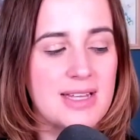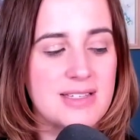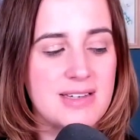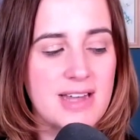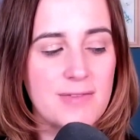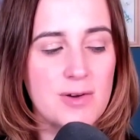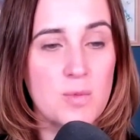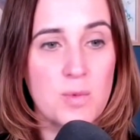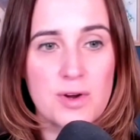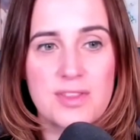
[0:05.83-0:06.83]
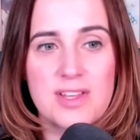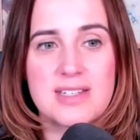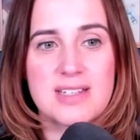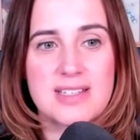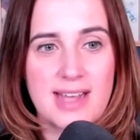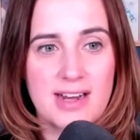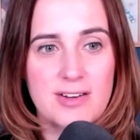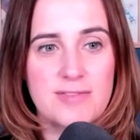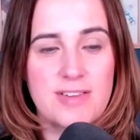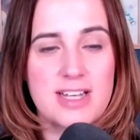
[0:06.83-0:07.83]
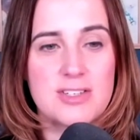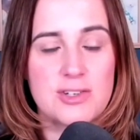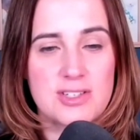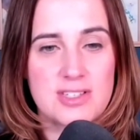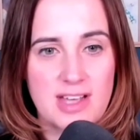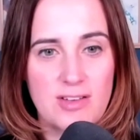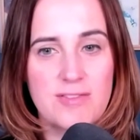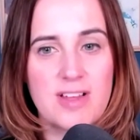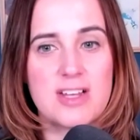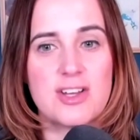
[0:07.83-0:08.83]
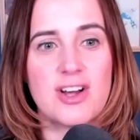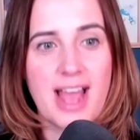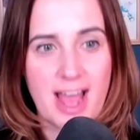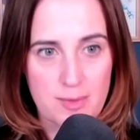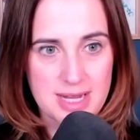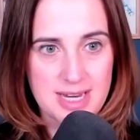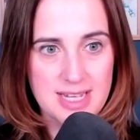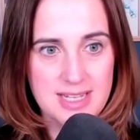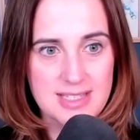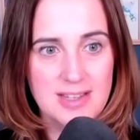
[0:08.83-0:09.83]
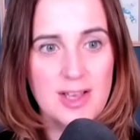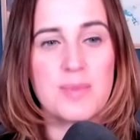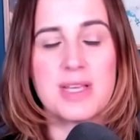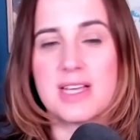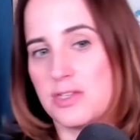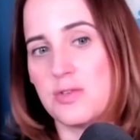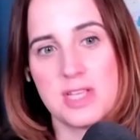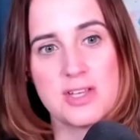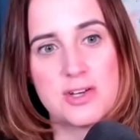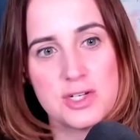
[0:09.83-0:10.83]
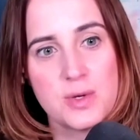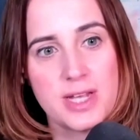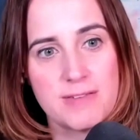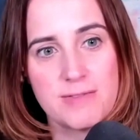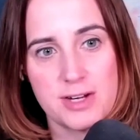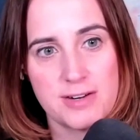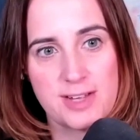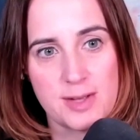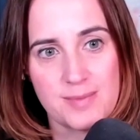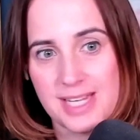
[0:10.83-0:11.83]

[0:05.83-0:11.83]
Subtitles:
it's never worth it to sacrifice yourself and your happiness because you think you're doing it for your family.